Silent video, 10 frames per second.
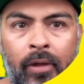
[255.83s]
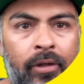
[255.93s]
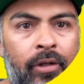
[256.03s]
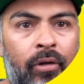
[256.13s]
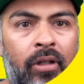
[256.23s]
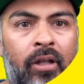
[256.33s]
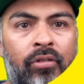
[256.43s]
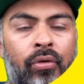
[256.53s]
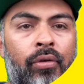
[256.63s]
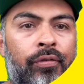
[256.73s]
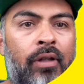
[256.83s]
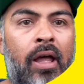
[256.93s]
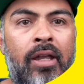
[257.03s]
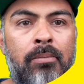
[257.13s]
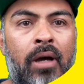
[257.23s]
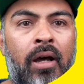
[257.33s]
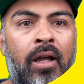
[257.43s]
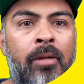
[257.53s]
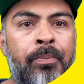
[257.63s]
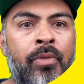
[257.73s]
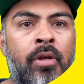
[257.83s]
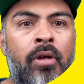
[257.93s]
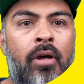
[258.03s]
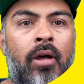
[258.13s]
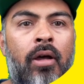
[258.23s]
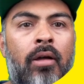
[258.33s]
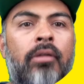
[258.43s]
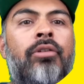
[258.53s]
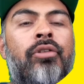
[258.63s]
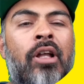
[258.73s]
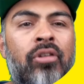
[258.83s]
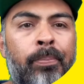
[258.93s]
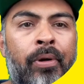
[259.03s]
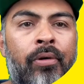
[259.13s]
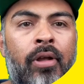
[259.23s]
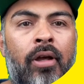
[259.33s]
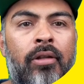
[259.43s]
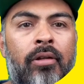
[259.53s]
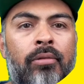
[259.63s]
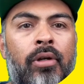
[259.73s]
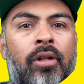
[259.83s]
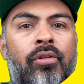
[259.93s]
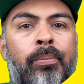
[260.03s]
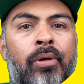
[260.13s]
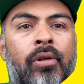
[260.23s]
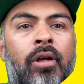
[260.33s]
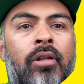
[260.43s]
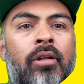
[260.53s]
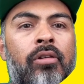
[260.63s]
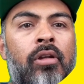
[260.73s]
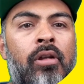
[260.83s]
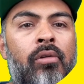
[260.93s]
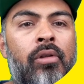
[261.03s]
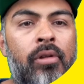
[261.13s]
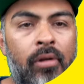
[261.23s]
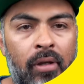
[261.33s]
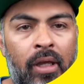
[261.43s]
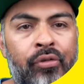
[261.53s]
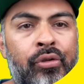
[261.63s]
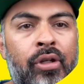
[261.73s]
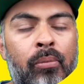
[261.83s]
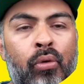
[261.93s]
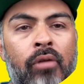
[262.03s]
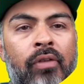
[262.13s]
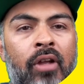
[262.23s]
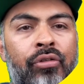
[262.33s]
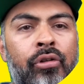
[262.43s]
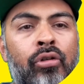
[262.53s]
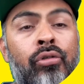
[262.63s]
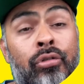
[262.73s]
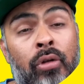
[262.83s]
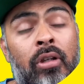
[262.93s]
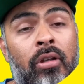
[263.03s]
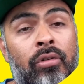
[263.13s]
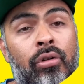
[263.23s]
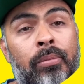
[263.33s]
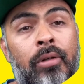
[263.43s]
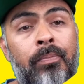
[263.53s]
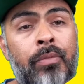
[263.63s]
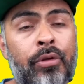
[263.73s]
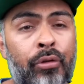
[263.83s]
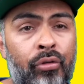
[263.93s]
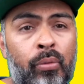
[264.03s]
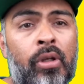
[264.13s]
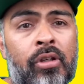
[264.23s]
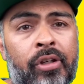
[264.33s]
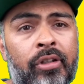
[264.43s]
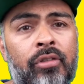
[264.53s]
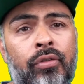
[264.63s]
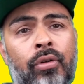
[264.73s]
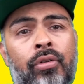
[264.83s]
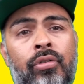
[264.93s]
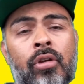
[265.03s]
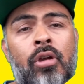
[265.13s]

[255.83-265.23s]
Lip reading: You know, kicks are flying by. So that's a pernada, right? That's a pernada. And as you get more advanced, you could use straight kicks too, but usually we teach first